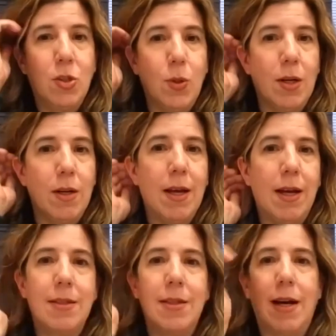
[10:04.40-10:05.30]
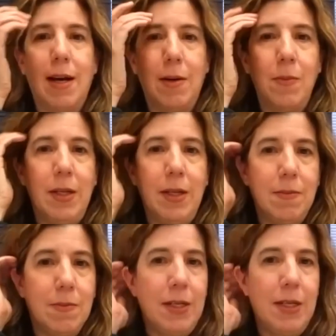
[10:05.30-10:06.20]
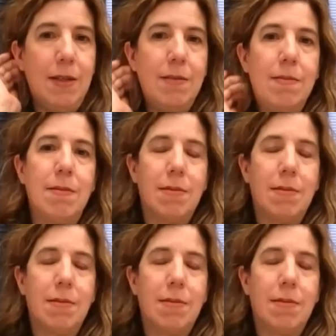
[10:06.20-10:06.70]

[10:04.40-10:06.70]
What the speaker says: sure that we